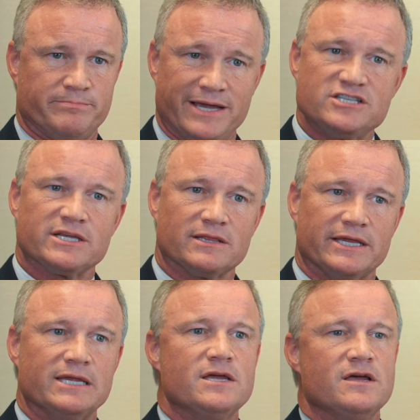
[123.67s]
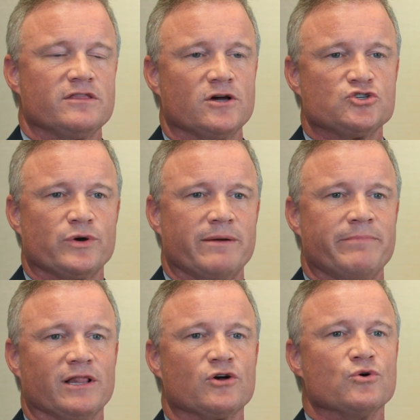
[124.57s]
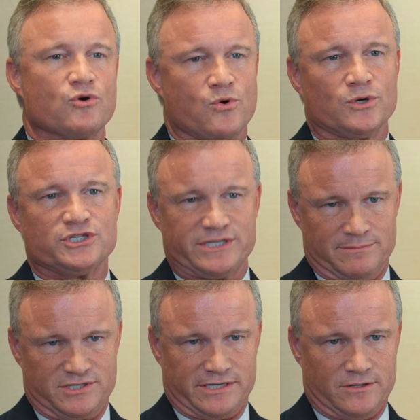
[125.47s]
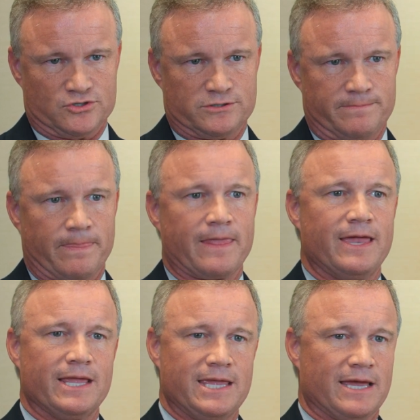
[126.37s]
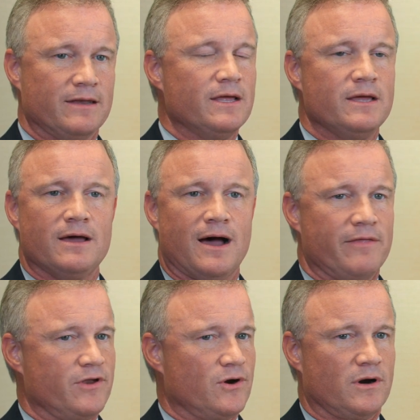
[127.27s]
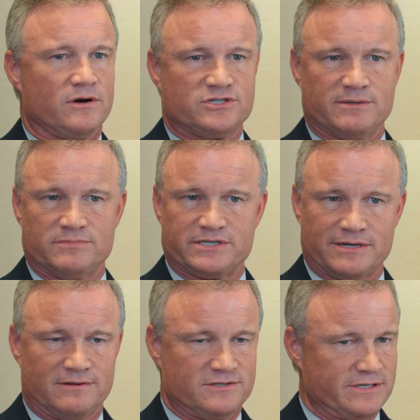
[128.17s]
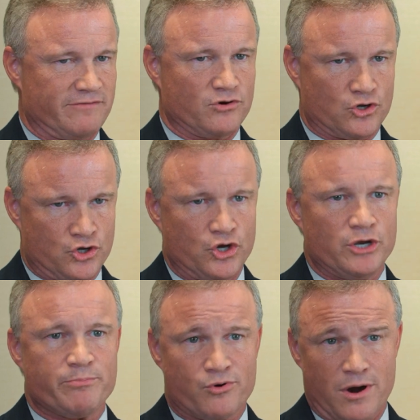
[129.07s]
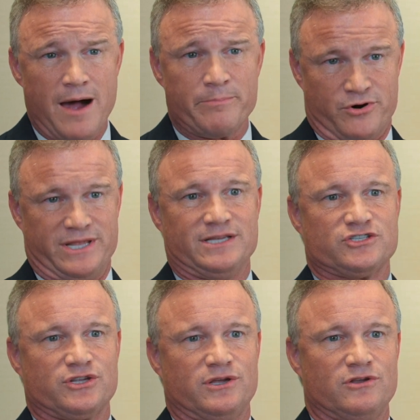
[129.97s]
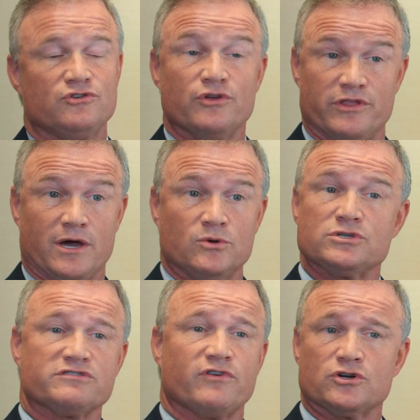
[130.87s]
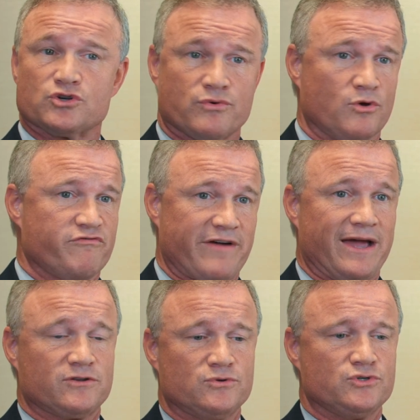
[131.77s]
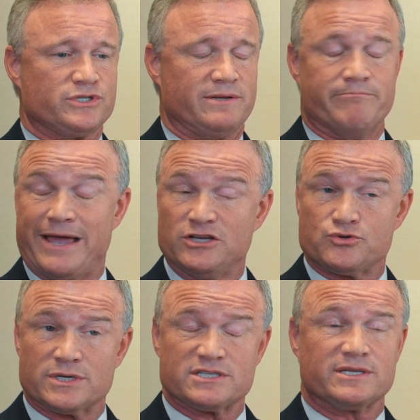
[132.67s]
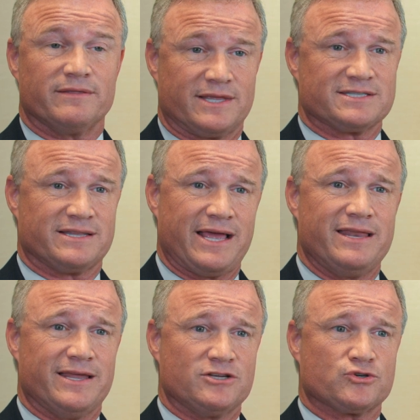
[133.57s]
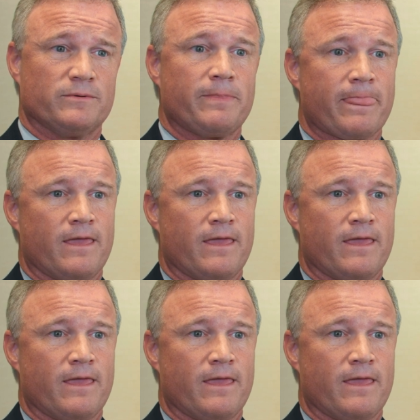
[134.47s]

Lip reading: Basically, those are umbilical cord stem cells. And again, there are several good properties to those as far as growth factors and matrix and things of that nature.